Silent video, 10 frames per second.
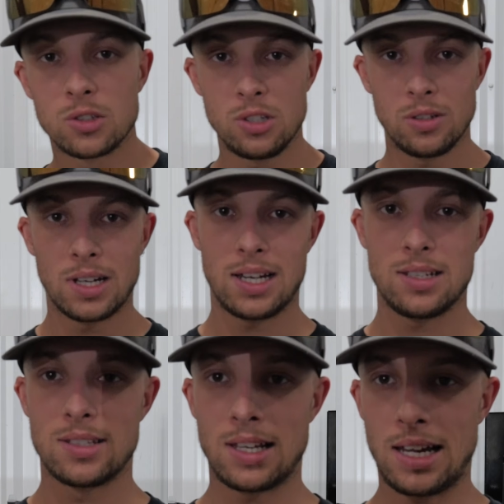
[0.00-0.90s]
too,
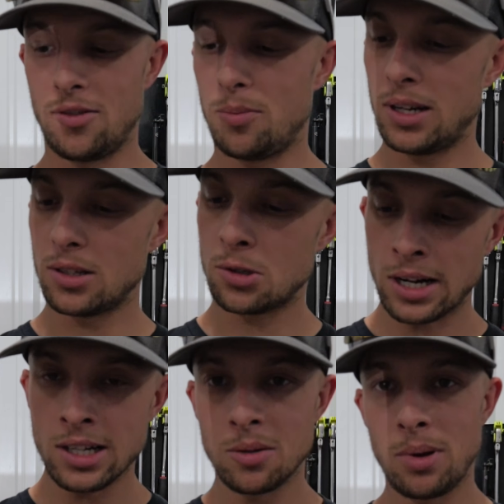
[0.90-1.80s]
guys, I've been
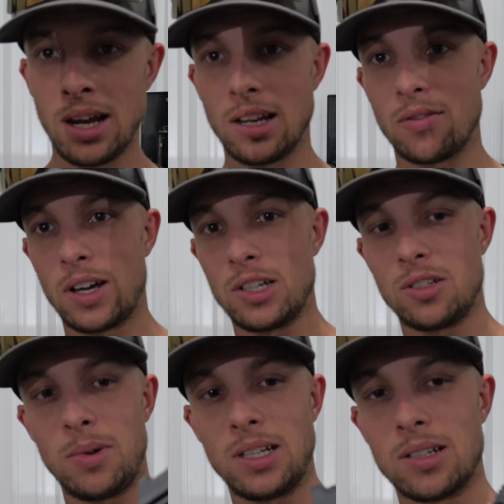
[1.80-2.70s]
trying to debate if I
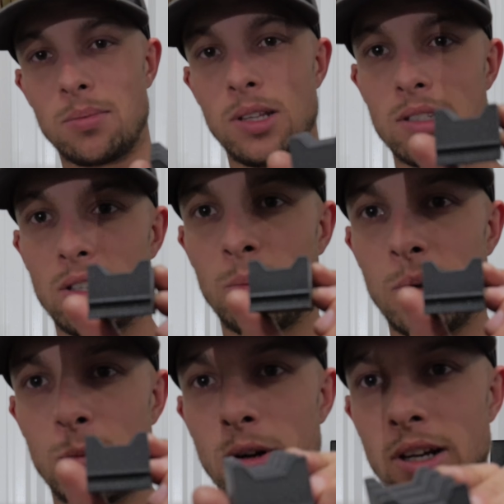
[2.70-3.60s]
should make something that's a little
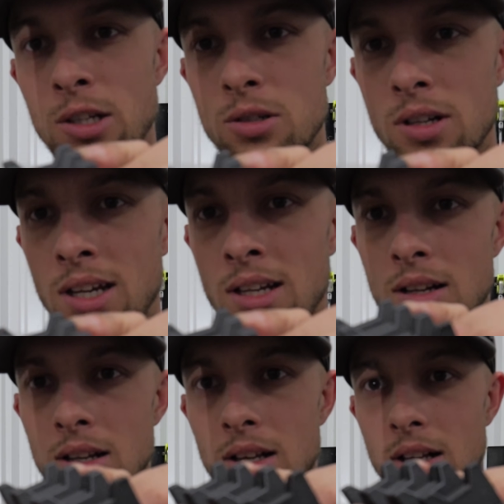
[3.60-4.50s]
bit more intricate,
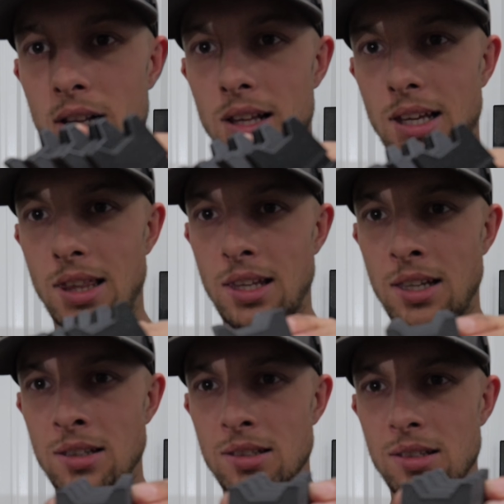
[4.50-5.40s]
like
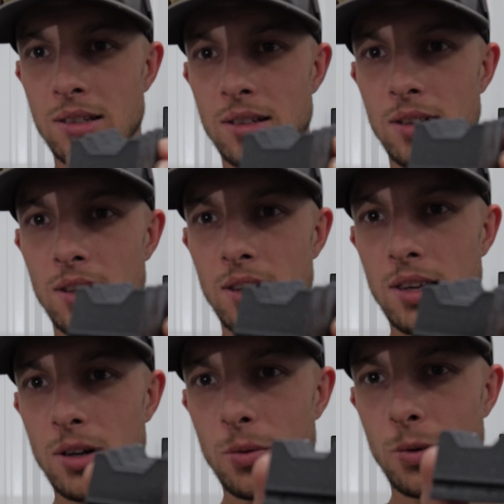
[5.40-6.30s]
these,
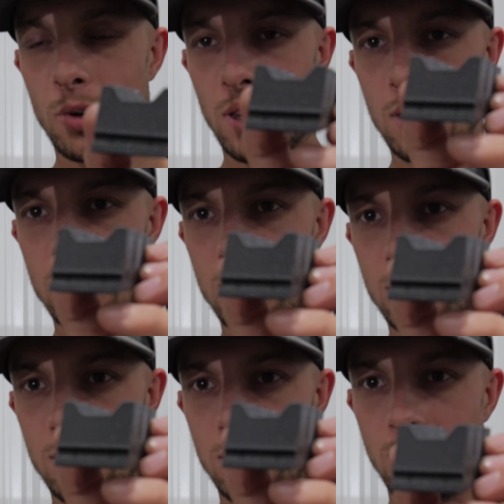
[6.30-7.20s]
where they
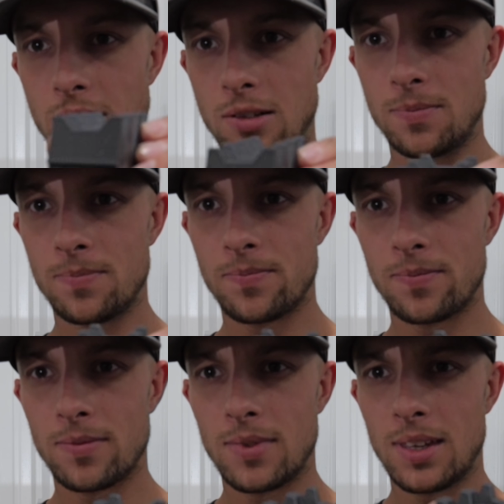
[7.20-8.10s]
just,
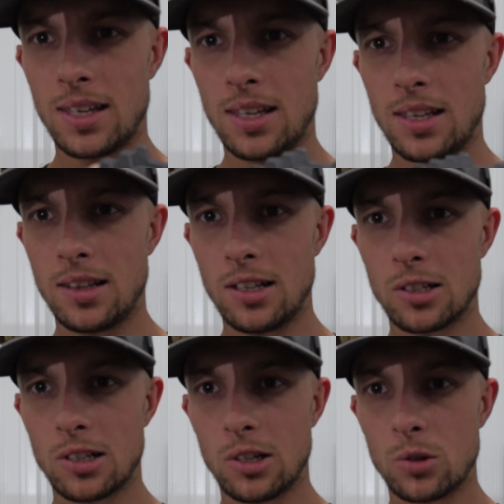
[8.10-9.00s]
they
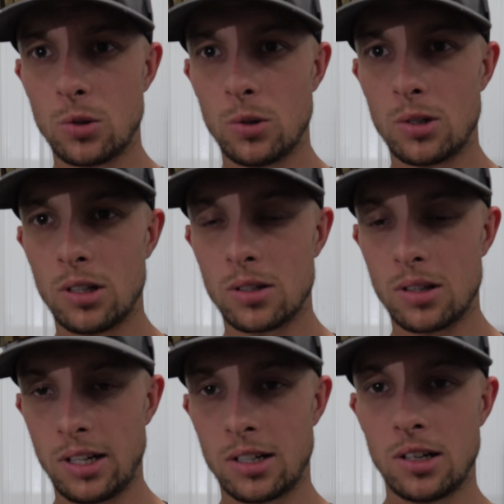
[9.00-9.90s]
look a little cooler, a little
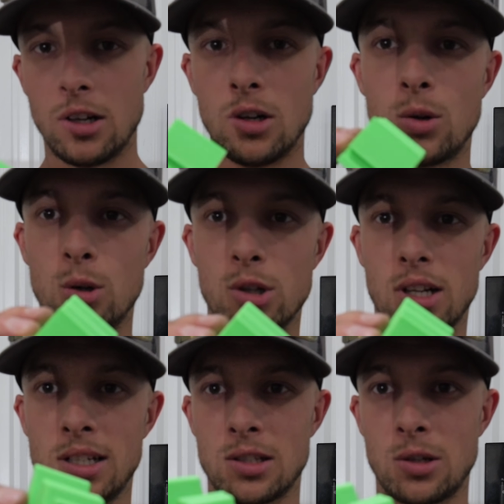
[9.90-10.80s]
cleaner, or
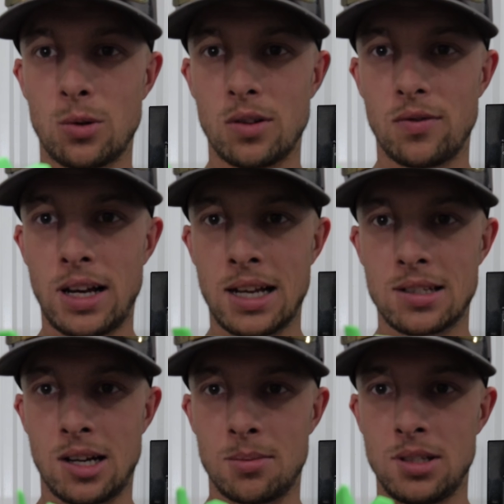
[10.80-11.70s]
should I just go with the flat
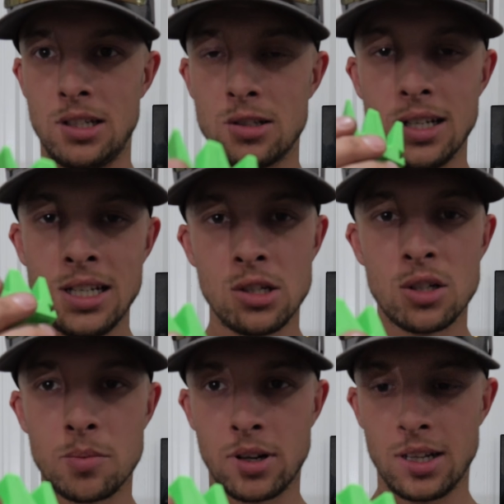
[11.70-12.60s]
tops? These are
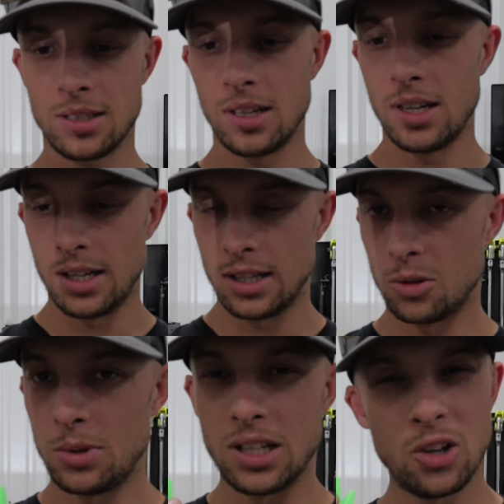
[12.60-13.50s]
easier to print.
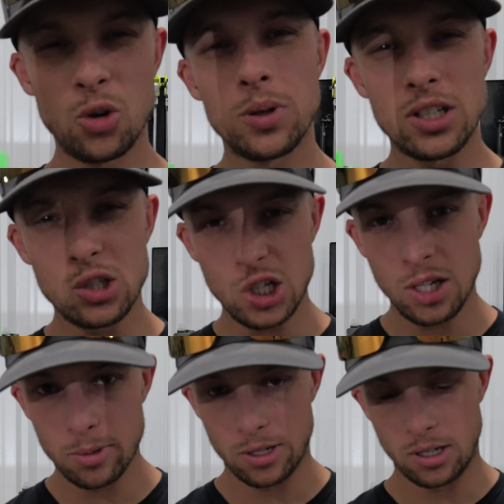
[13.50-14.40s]
They'll be a little bit
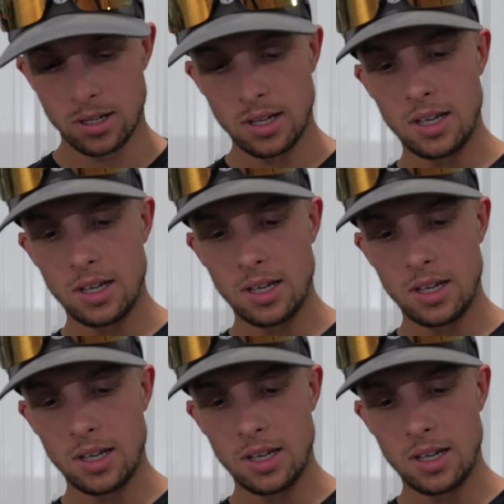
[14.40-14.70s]
cheaper,